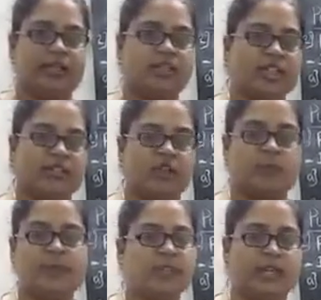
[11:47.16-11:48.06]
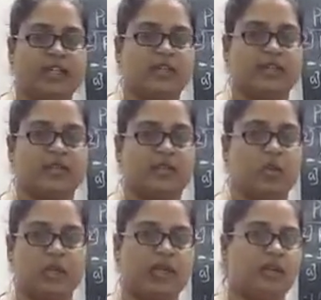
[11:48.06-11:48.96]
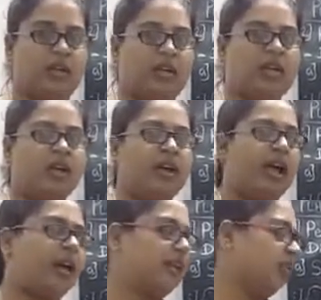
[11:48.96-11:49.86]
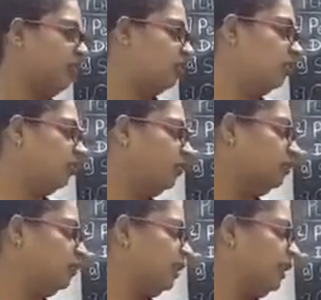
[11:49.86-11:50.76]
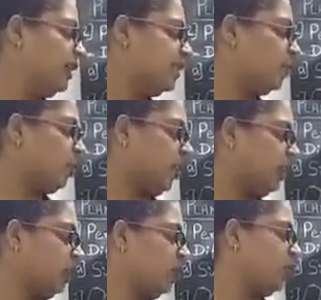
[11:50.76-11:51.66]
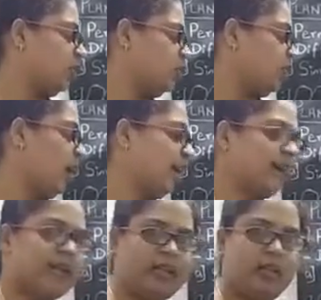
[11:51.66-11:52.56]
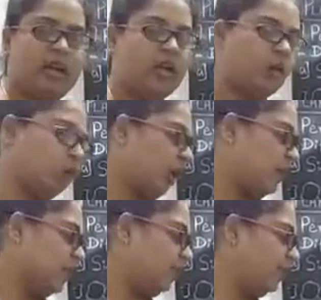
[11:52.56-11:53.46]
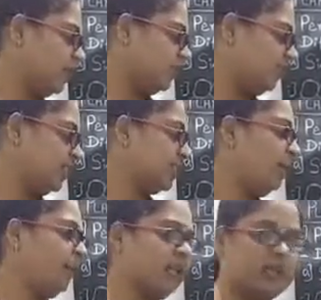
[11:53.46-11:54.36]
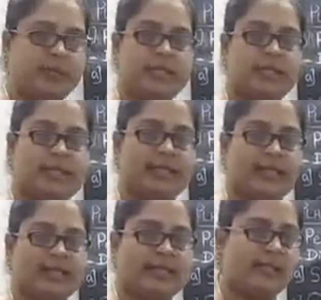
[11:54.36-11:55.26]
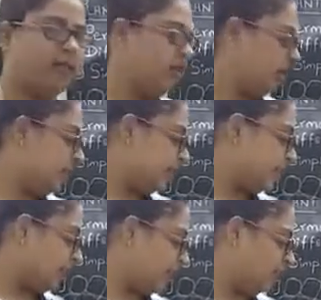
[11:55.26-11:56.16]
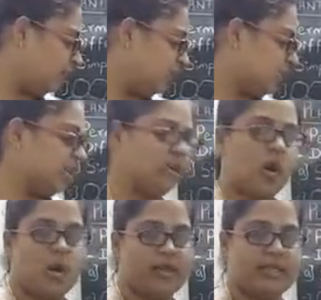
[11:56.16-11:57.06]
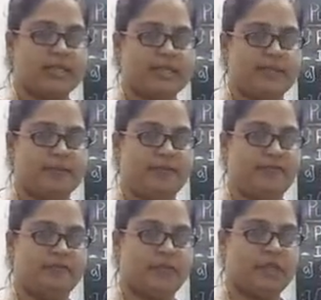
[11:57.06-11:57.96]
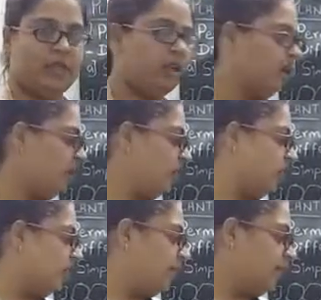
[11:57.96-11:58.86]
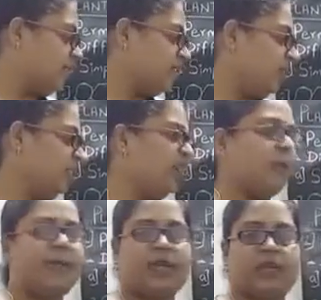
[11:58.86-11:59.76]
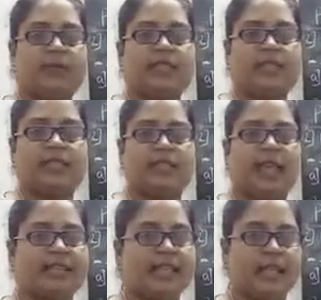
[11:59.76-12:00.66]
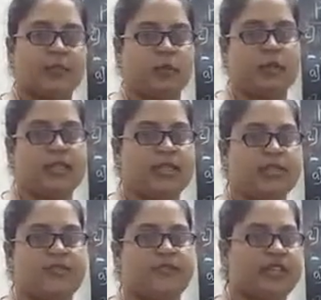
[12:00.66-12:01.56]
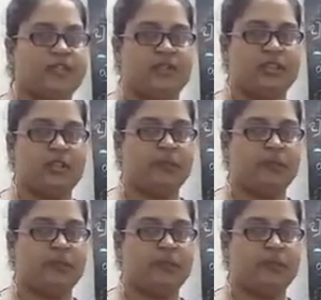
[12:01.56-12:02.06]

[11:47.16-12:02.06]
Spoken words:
environment conditions. Okay, and these protective tissues are again two types. First one is epidermal cells, second one is cork cells. First one, epidermal cells, as the name only suggests, first one,